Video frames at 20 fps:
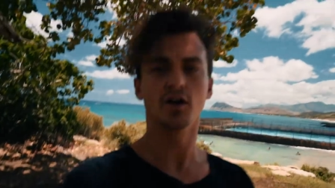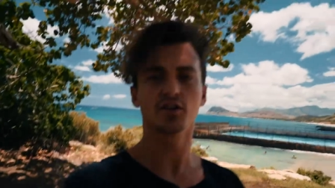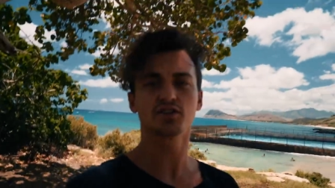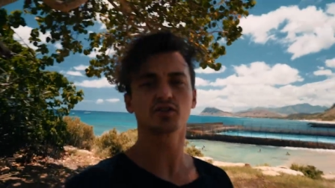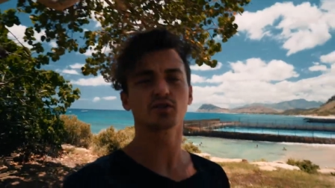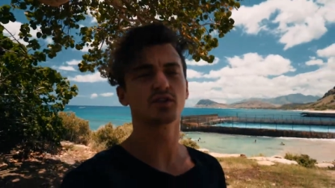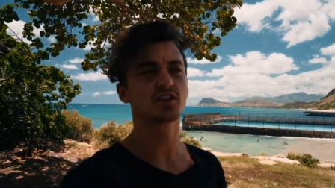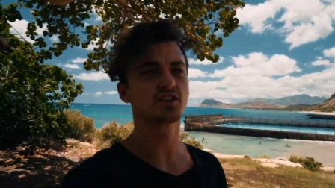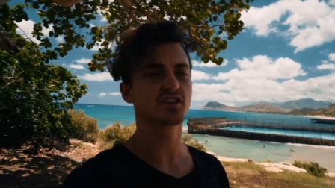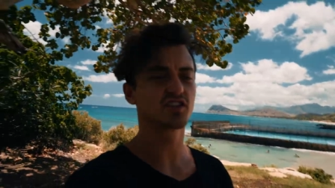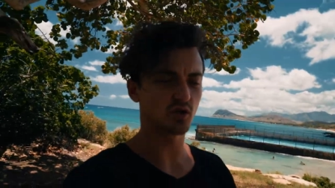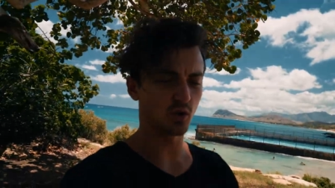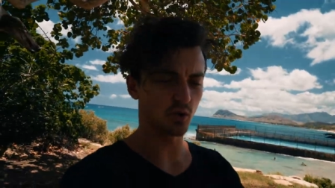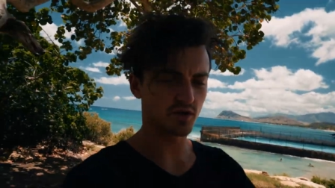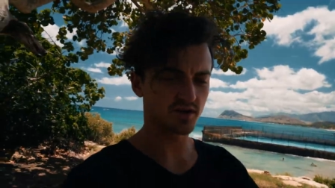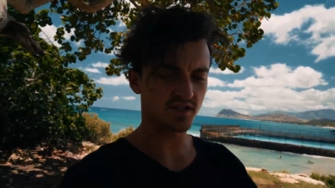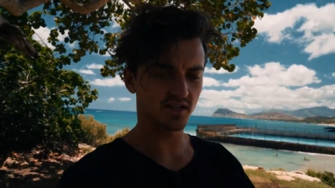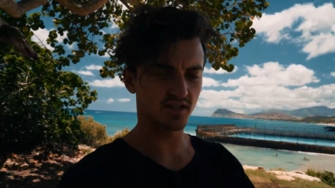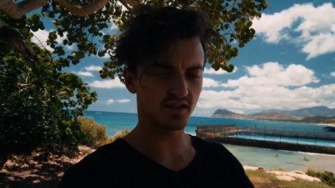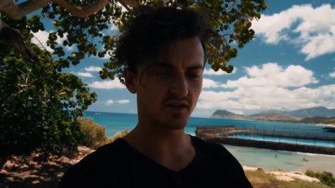Also, there's
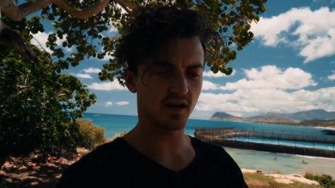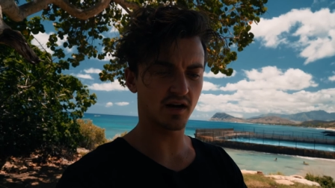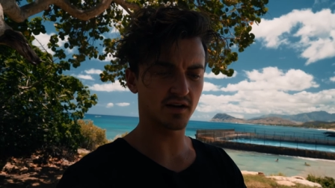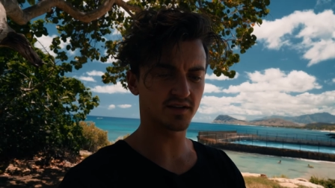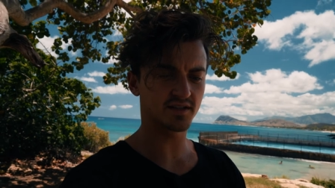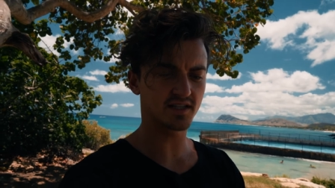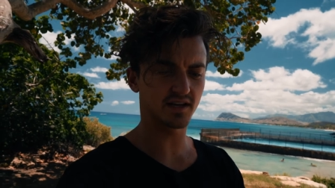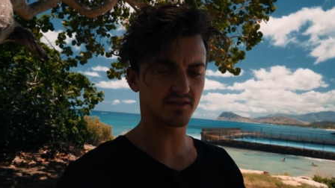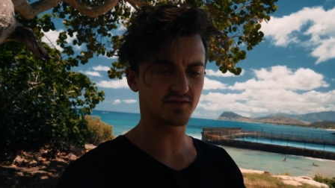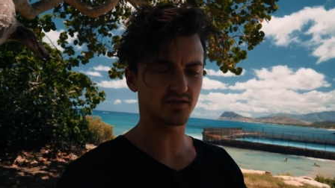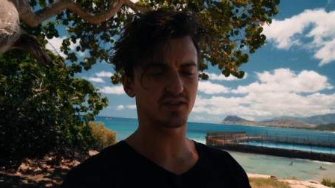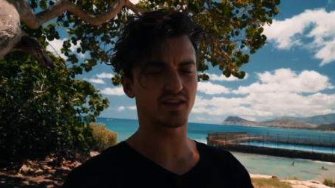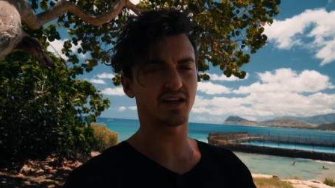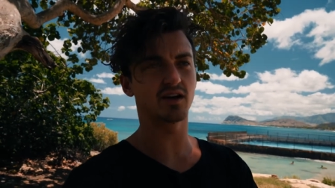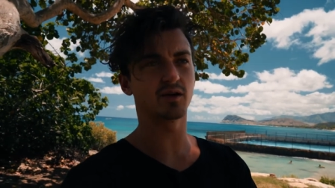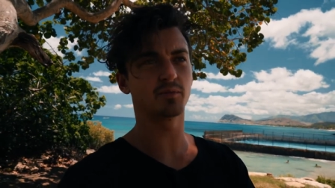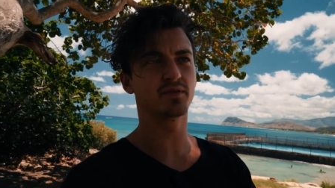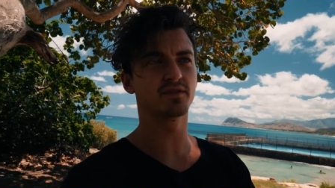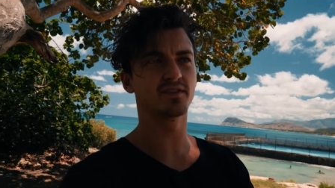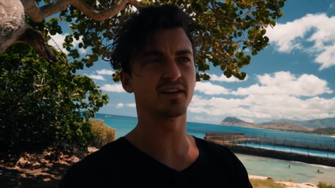thorns on the ground and stuff, so
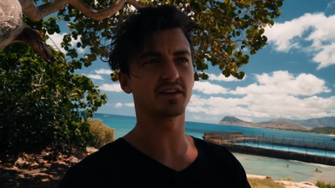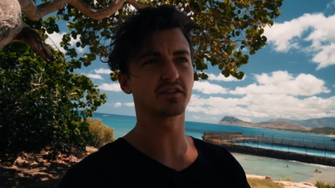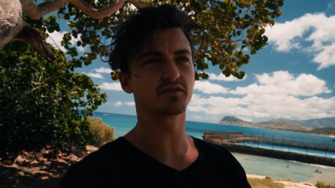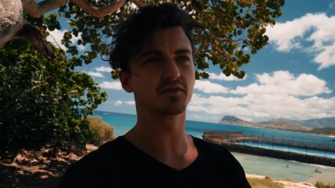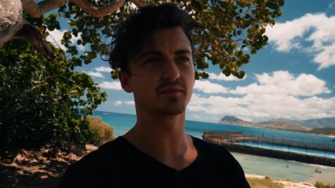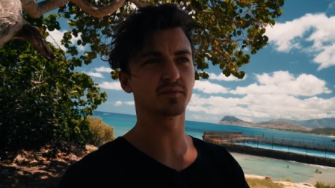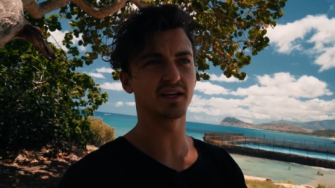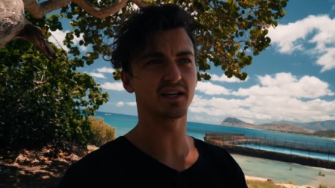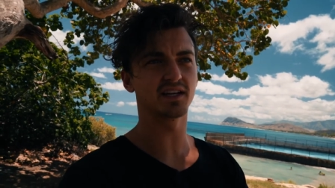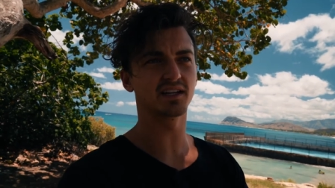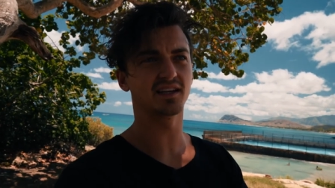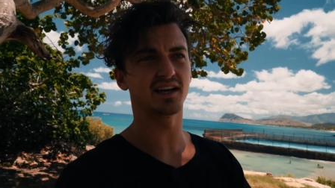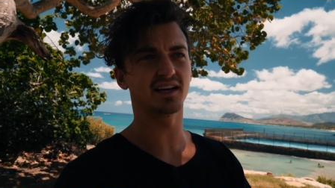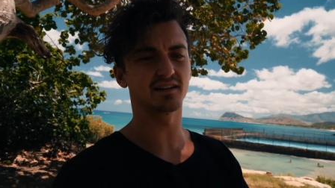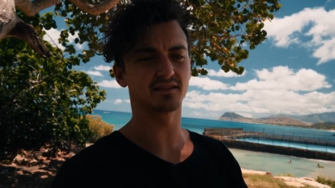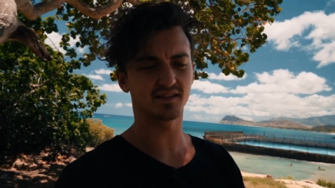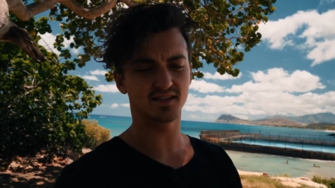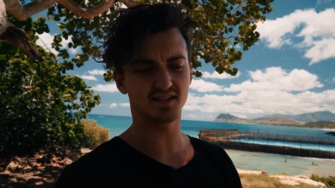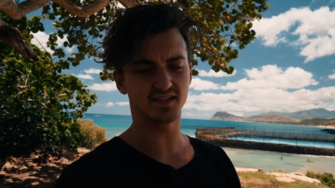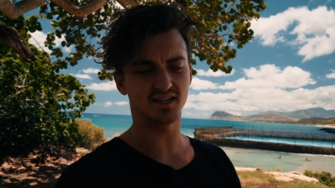that'll prevent you from getting like
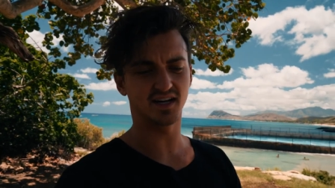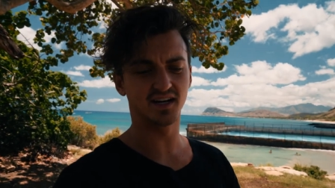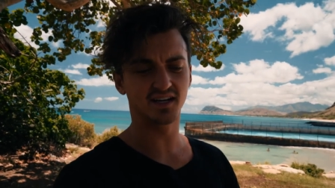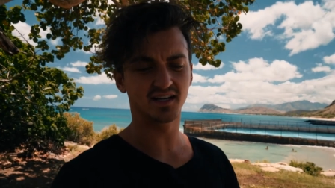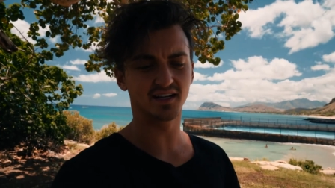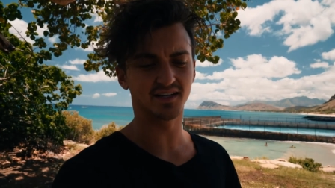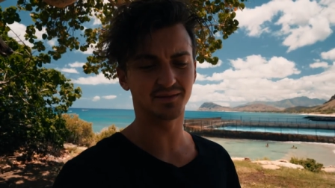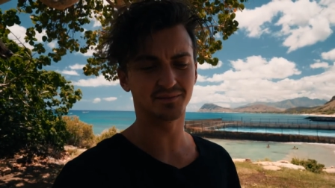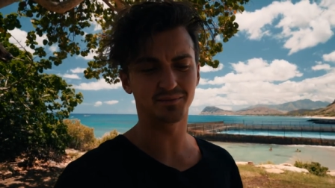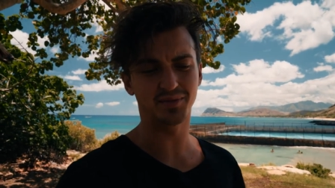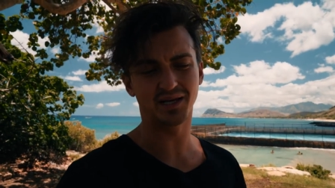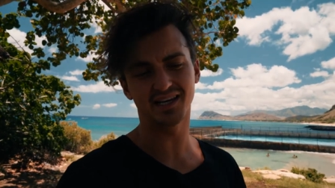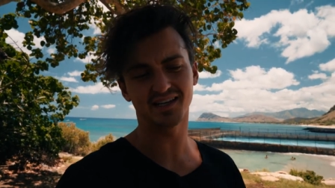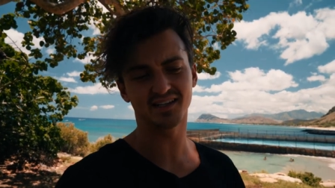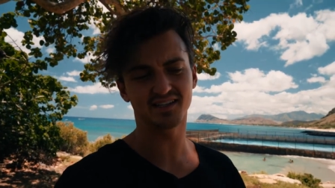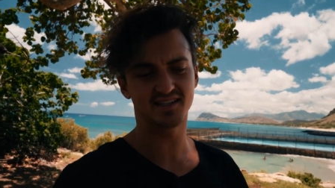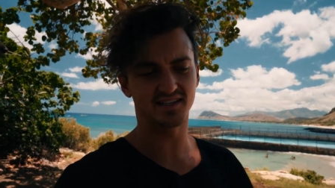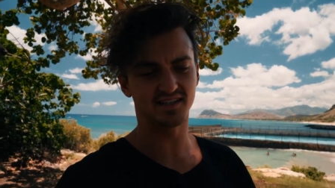stung and bees